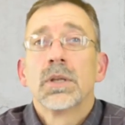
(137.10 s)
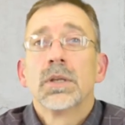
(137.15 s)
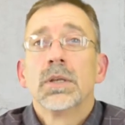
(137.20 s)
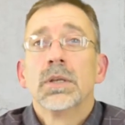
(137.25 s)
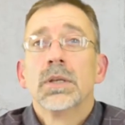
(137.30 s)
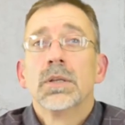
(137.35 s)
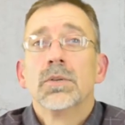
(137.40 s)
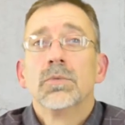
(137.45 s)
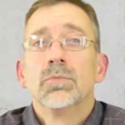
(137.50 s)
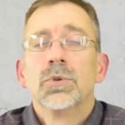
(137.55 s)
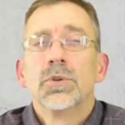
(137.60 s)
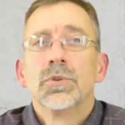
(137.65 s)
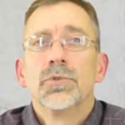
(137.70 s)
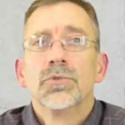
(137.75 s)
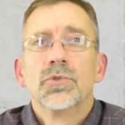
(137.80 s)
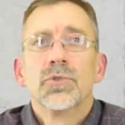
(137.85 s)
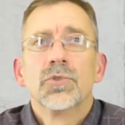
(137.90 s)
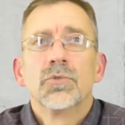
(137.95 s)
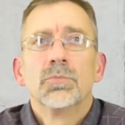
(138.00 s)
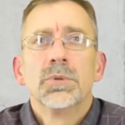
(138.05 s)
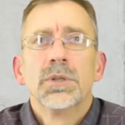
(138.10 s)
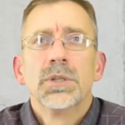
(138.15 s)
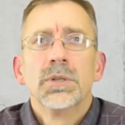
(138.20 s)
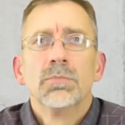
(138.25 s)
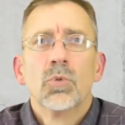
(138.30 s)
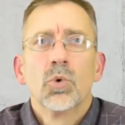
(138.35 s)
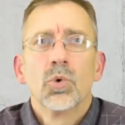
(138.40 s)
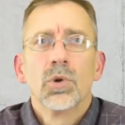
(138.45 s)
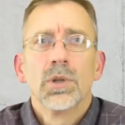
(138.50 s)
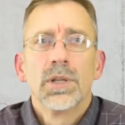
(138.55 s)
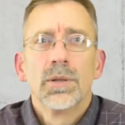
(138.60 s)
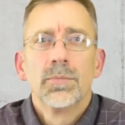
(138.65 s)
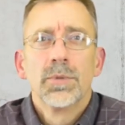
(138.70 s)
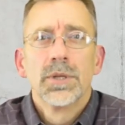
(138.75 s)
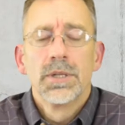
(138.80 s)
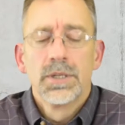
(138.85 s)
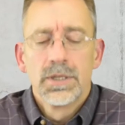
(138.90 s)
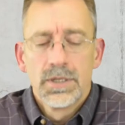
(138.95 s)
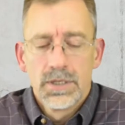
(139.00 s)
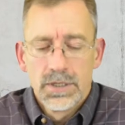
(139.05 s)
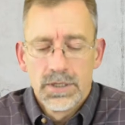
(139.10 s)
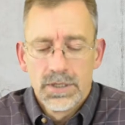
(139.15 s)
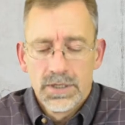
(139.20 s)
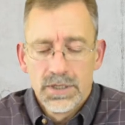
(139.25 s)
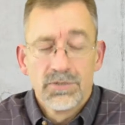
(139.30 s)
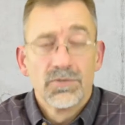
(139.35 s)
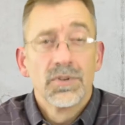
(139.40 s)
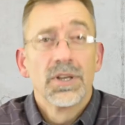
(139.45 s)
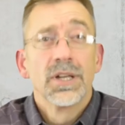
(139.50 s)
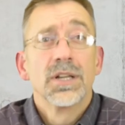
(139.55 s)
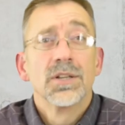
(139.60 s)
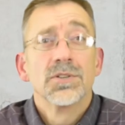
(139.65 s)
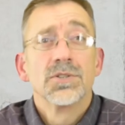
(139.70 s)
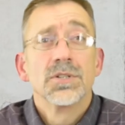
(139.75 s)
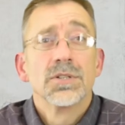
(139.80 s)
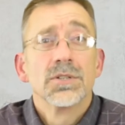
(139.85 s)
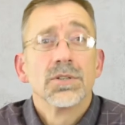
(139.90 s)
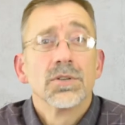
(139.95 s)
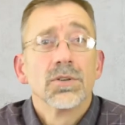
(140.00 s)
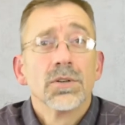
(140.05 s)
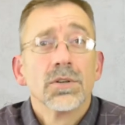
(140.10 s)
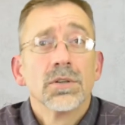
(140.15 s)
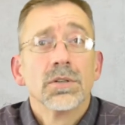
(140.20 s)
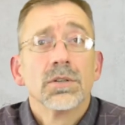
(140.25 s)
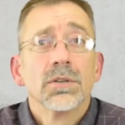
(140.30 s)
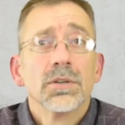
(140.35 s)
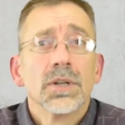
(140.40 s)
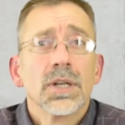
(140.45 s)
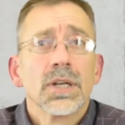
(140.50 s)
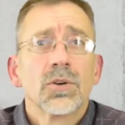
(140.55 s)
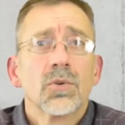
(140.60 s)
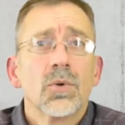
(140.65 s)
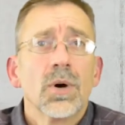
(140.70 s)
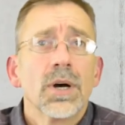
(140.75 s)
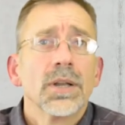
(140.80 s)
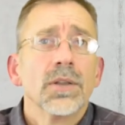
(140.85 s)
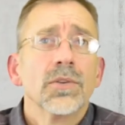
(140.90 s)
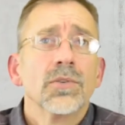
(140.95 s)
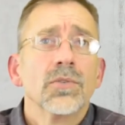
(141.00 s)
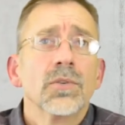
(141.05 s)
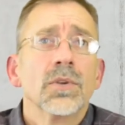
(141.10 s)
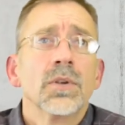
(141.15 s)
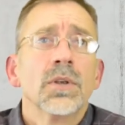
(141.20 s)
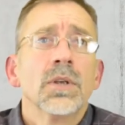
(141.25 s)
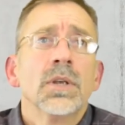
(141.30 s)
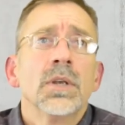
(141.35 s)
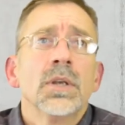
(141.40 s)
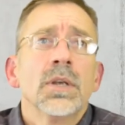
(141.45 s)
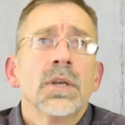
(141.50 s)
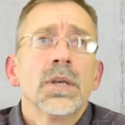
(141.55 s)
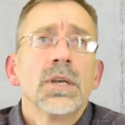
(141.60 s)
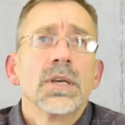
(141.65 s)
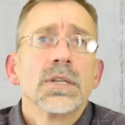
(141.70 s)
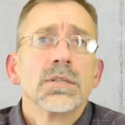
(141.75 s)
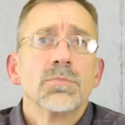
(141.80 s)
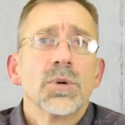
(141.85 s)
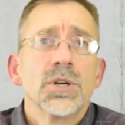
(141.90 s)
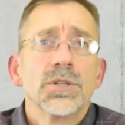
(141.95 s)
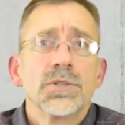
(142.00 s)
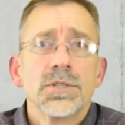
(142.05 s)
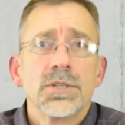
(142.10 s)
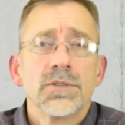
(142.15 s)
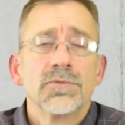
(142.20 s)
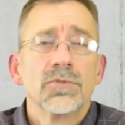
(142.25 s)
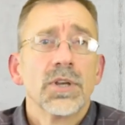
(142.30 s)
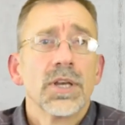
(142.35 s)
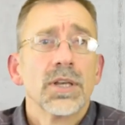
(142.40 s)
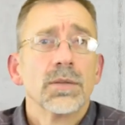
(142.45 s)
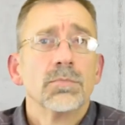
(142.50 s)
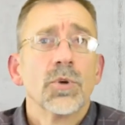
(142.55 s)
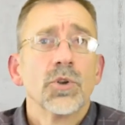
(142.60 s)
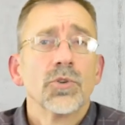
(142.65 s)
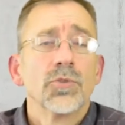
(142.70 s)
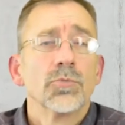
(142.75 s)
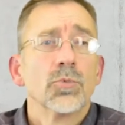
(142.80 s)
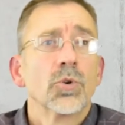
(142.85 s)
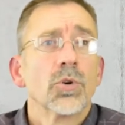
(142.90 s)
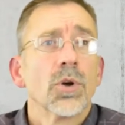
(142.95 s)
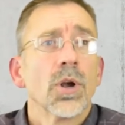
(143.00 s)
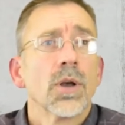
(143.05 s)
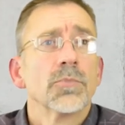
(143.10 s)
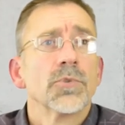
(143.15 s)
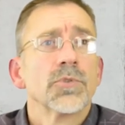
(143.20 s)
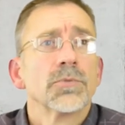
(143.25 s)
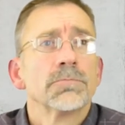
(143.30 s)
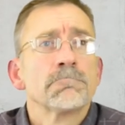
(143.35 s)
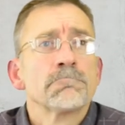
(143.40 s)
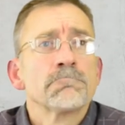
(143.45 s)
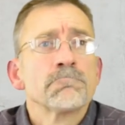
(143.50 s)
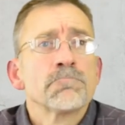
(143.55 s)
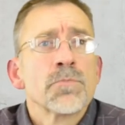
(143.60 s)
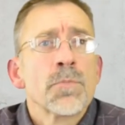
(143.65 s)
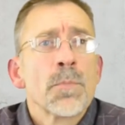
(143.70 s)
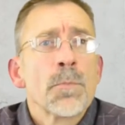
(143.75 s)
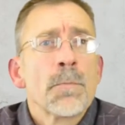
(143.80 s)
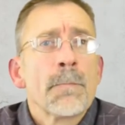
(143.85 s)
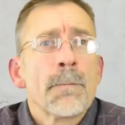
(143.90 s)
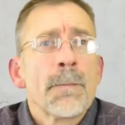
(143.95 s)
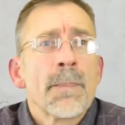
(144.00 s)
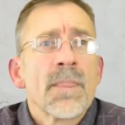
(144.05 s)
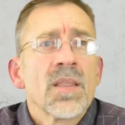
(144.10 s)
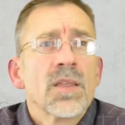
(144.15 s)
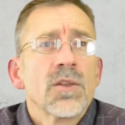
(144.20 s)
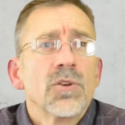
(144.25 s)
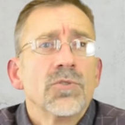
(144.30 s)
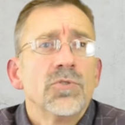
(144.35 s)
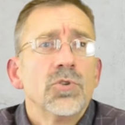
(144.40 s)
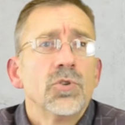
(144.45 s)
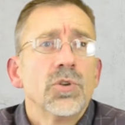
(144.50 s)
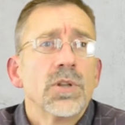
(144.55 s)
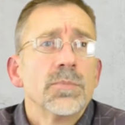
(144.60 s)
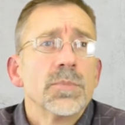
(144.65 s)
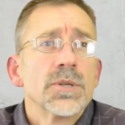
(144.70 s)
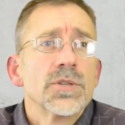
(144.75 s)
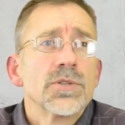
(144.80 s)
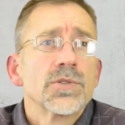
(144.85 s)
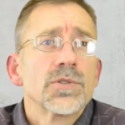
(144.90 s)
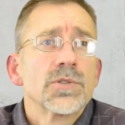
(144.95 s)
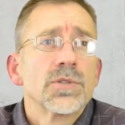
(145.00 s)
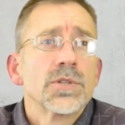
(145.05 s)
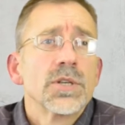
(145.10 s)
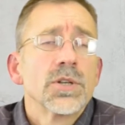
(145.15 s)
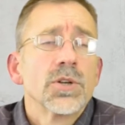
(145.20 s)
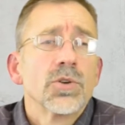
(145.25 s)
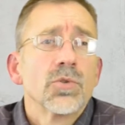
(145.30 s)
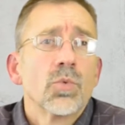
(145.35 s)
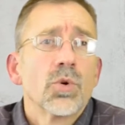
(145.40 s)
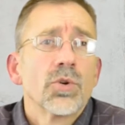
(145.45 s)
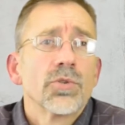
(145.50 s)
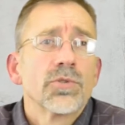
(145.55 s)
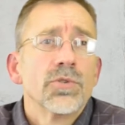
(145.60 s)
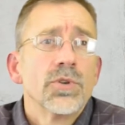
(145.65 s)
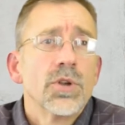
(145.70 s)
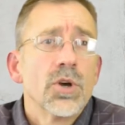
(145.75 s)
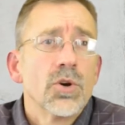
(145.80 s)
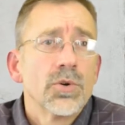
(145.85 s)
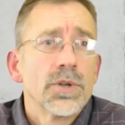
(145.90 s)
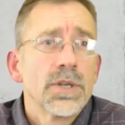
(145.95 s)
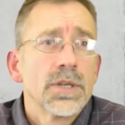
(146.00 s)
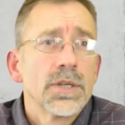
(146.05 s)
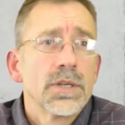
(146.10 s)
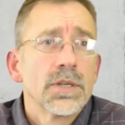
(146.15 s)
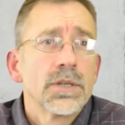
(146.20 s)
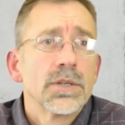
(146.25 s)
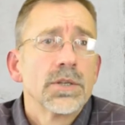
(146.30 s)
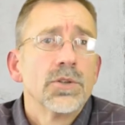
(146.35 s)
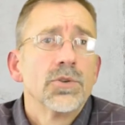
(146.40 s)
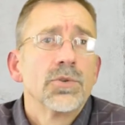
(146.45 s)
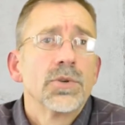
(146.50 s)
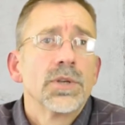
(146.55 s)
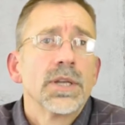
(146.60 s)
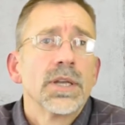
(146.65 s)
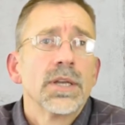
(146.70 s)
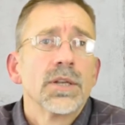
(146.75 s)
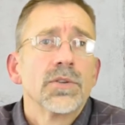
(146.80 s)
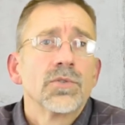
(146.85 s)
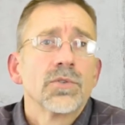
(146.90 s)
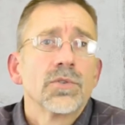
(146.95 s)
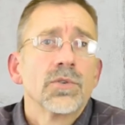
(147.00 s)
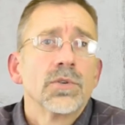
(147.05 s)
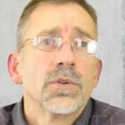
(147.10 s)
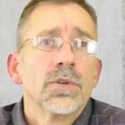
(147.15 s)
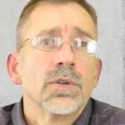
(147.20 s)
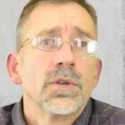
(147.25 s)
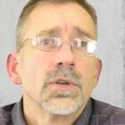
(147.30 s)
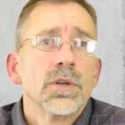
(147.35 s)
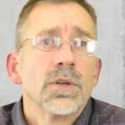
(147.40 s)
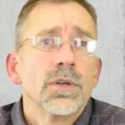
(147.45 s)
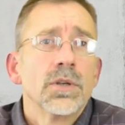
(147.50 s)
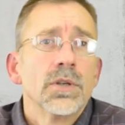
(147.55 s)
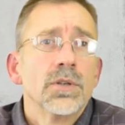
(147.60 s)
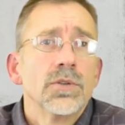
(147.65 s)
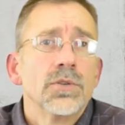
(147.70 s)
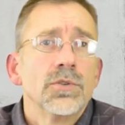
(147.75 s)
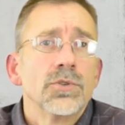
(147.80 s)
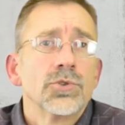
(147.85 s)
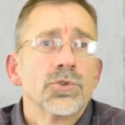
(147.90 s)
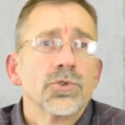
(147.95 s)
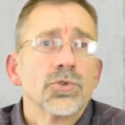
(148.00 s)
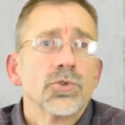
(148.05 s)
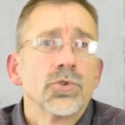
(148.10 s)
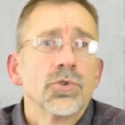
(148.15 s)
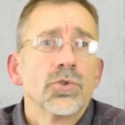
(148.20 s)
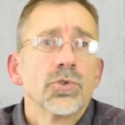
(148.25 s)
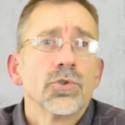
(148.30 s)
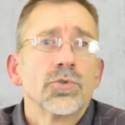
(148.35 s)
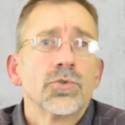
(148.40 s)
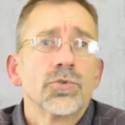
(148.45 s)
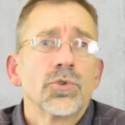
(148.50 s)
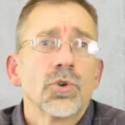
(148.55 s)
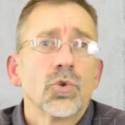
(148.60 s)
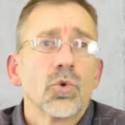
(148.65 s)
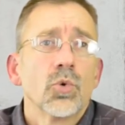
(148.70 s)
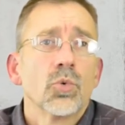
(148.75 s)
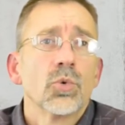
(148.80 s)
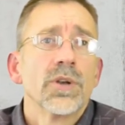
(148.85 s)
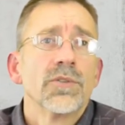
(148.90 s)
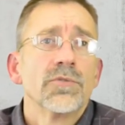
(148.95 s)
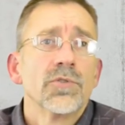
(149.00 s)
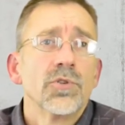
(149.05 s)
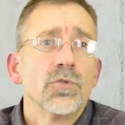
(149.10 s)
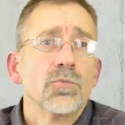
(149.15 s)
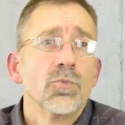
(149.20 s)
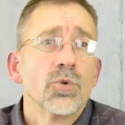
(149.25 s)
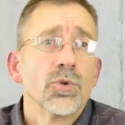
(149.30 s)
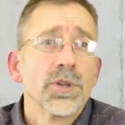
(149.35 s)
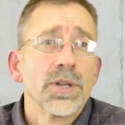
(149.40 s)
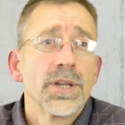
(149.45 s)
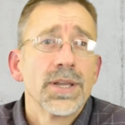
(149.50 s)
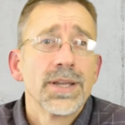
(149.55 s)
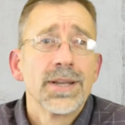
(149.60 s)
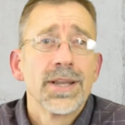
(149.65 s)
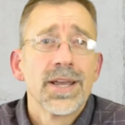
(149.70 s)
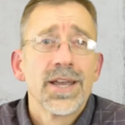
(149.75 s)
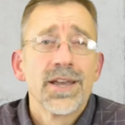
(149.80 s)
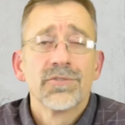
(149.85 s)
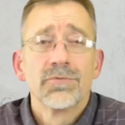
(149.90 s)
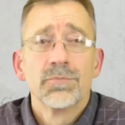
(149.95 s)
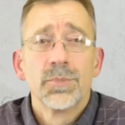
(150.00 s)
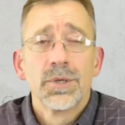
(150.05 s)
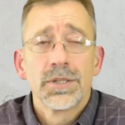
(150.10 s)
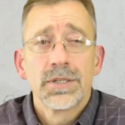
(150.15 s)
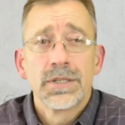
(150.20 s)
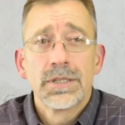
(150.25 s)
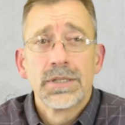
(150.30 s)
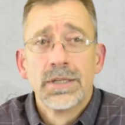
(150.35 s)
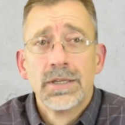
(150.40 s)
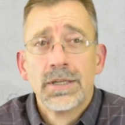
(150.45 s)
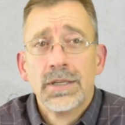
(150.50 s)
It will just be more limited, and the advantages are not quite as much as if you had multiple crops. A few limits that are worth noting: you can't insure total revenue more than $8.5 million,